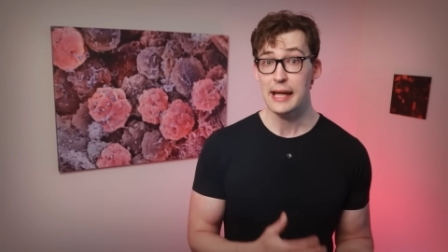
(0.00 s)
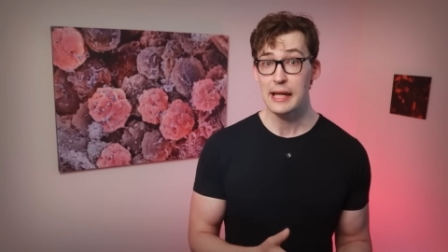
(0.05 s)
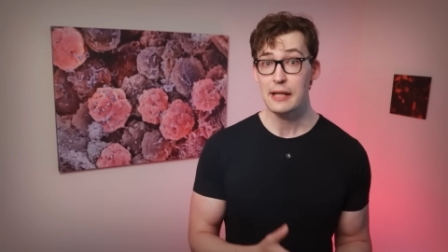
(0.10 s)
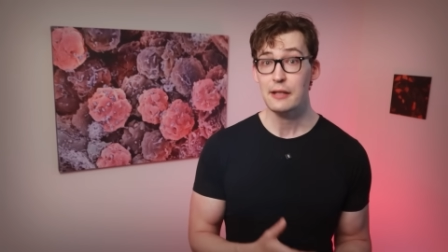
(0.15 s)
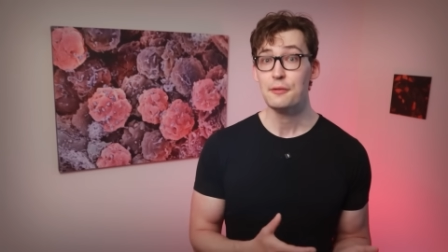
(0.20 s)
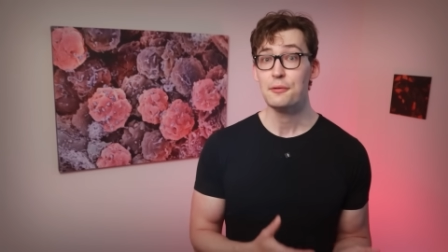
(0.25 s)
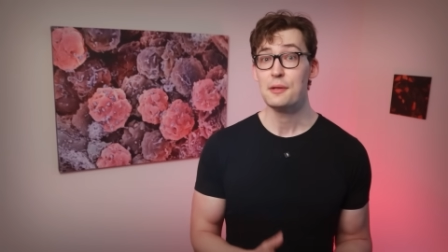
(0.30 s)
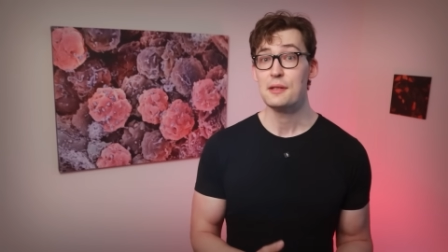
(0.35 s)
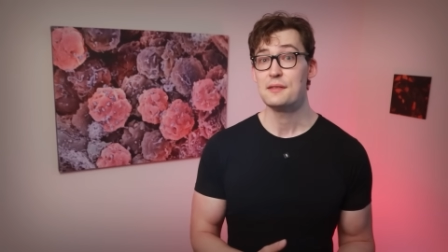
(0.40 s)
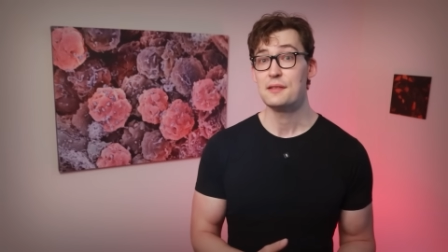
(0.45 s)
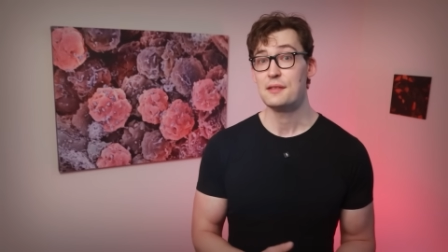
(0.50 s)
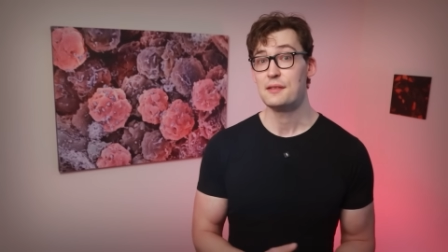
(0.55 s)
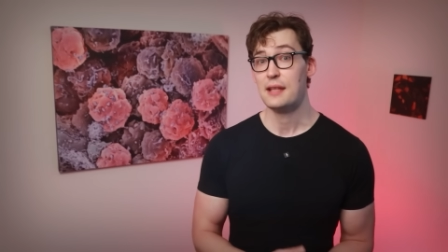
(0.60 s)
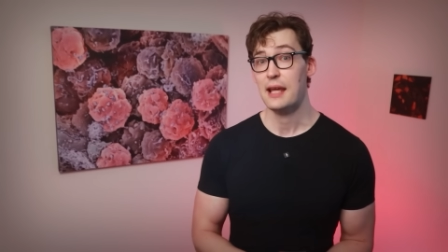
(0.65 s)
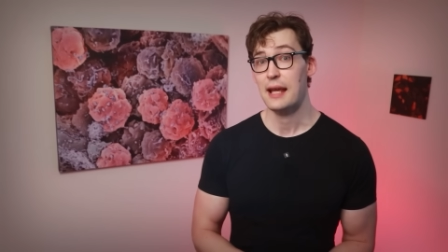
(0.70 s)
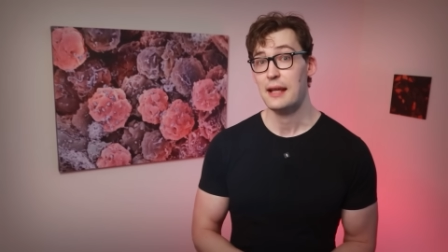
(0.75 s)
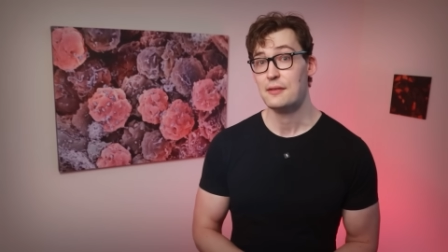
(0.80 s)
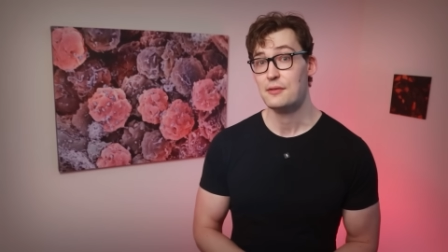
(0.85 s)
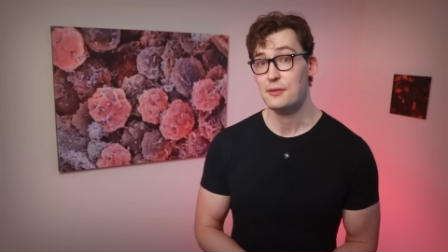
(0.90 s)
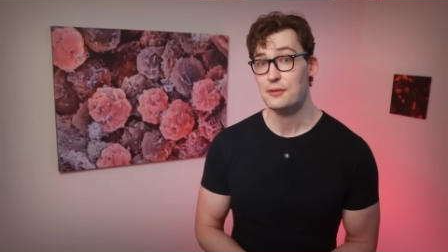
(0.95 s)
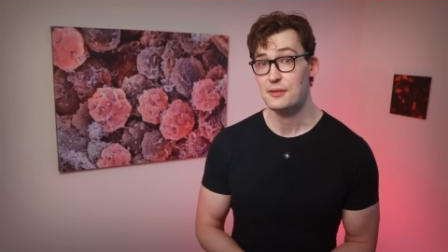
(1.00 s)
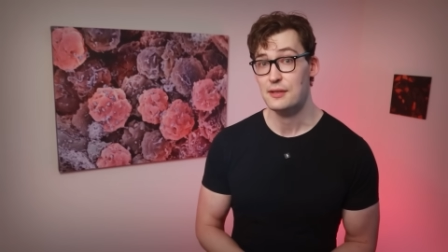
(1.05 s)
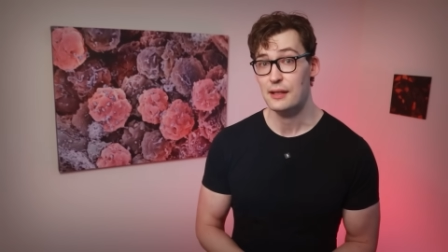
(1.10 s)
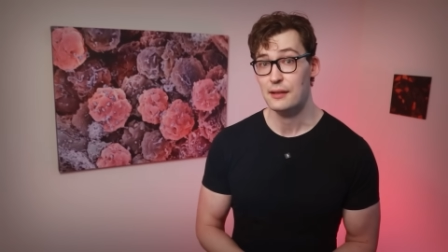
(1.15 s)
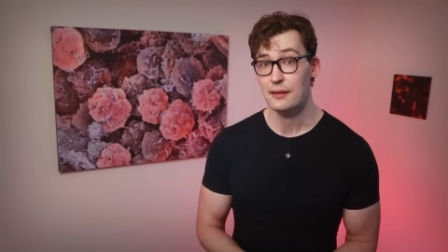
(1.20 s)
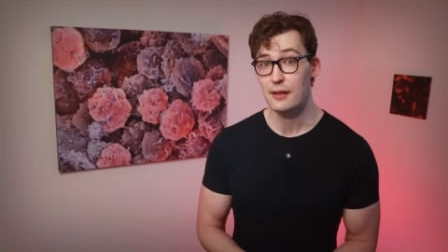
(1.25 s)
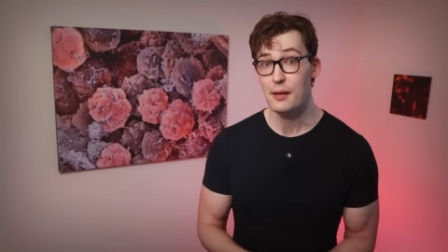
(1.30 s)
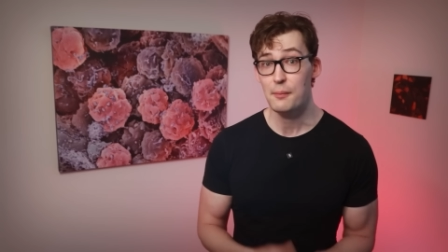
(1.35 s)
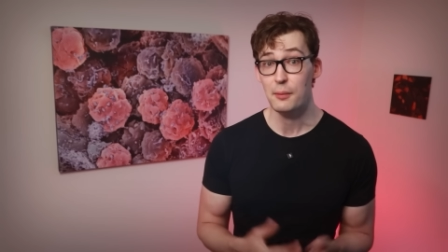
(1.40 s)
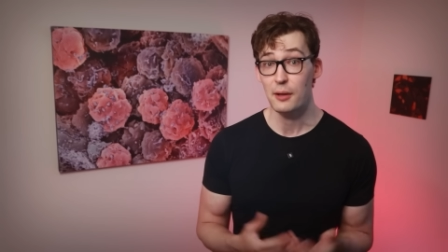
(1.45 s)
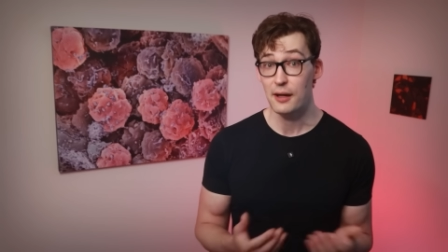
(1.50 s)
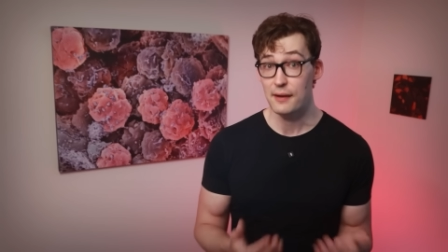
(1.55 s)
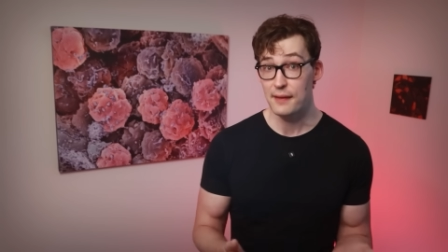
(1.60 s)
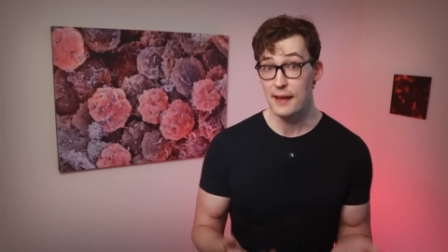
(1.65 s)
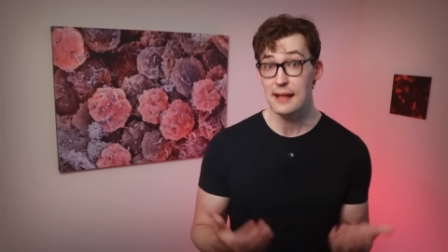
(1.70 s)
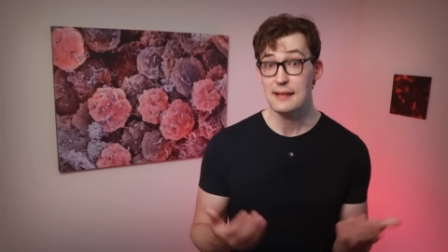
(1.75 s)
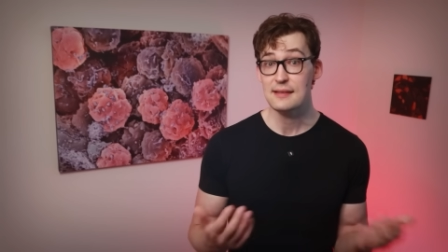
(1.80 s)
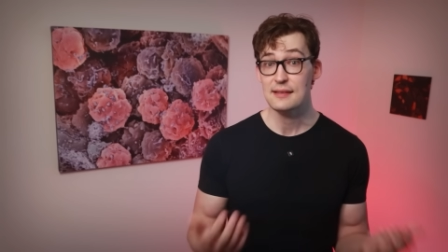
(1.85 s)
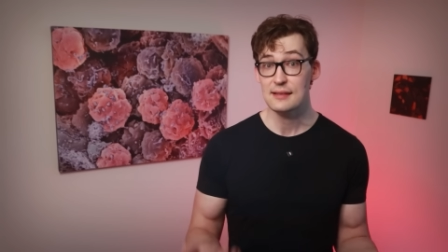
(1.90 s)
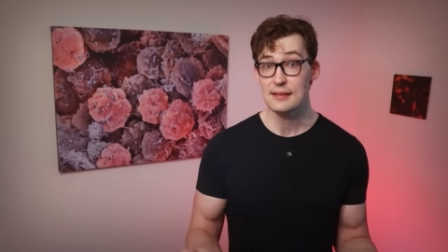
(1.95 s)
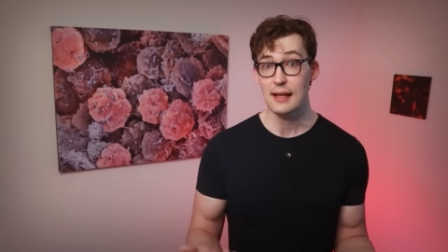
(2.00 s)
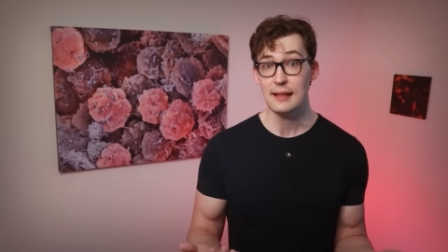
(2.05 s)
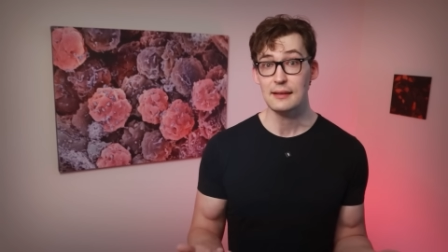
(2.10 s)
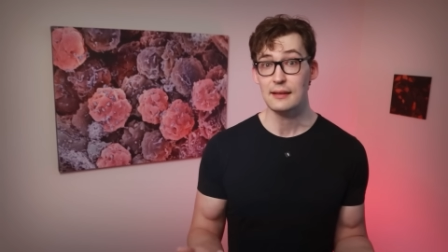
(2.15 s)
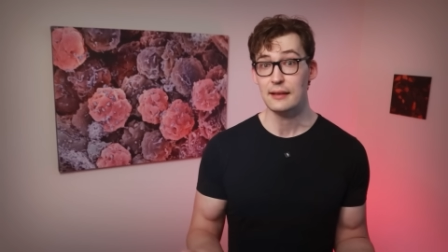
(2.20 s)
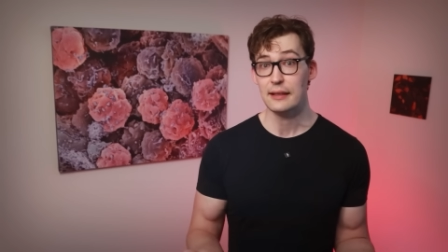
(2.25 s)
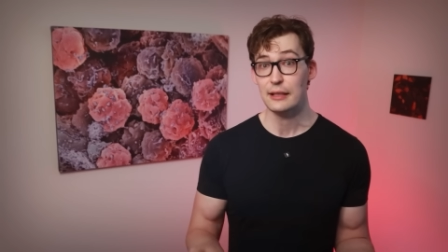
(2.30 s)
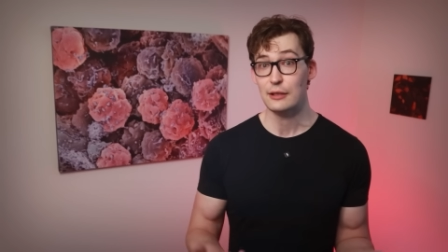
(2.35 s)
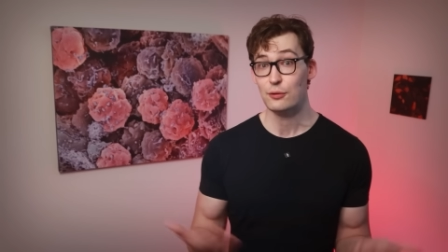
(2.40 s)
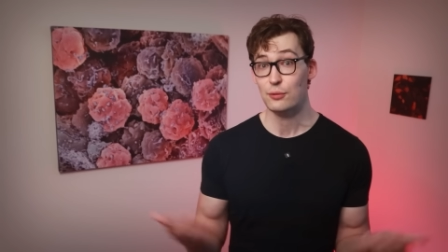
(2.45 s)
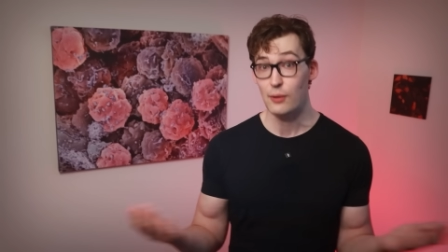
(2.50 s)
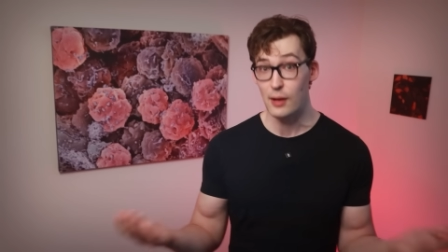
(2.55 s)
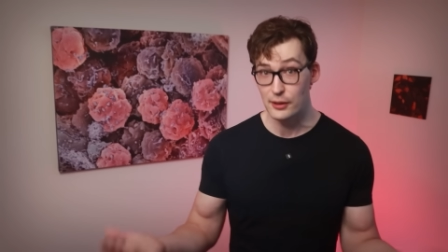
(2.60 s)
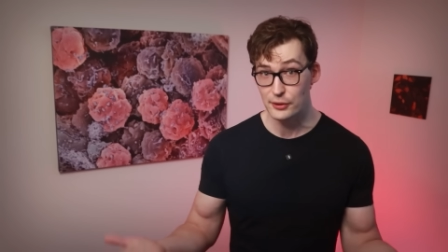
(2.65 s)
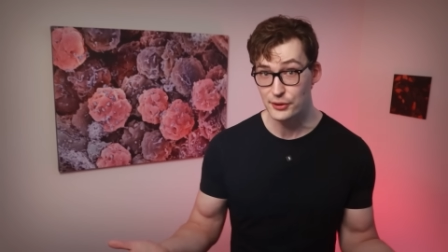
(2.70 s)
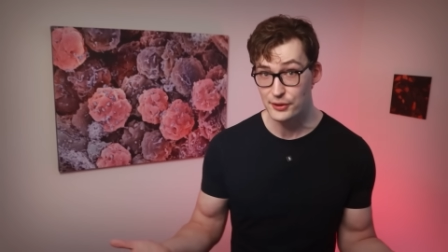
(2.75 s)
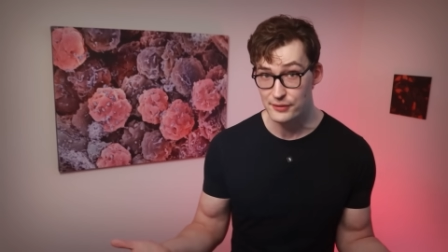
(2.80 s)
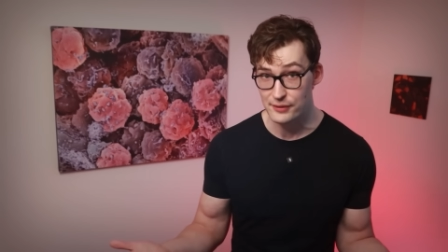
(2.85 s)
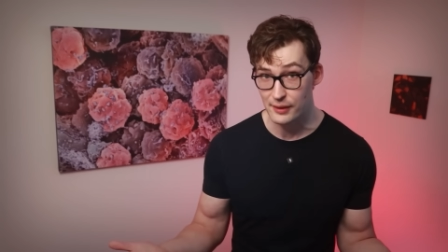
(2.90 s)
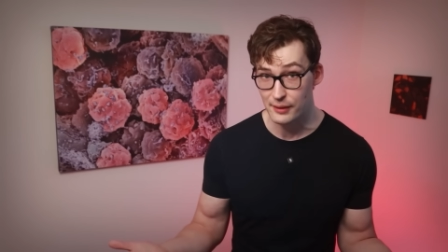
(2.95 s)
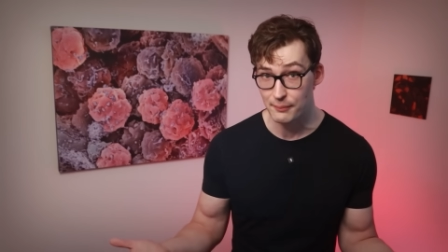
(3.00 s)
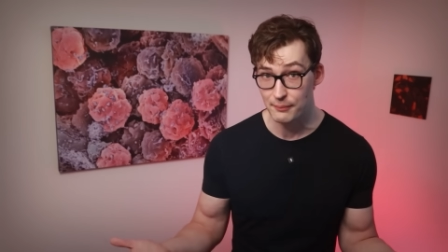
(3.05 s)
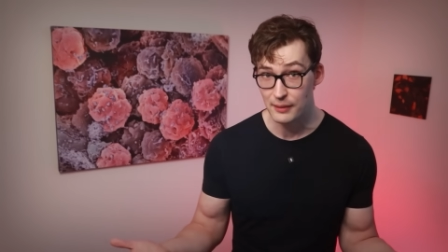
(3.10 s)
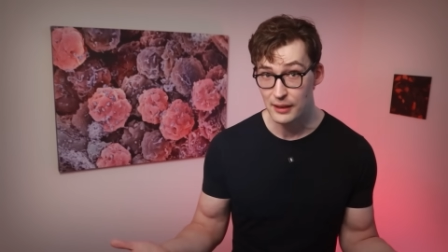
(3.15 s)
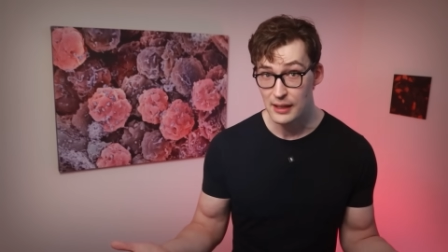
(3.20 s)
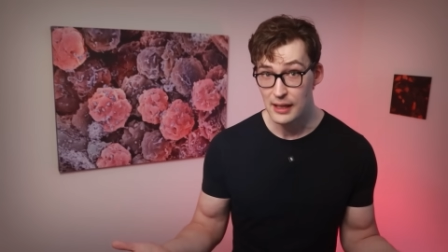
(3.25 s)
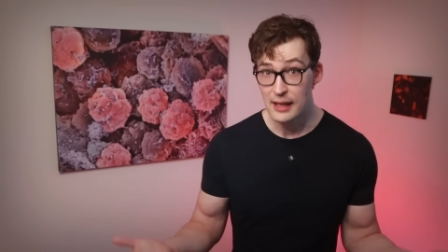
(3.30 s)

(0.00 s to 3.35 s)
increases cancer cell number and then suddenly crushes them.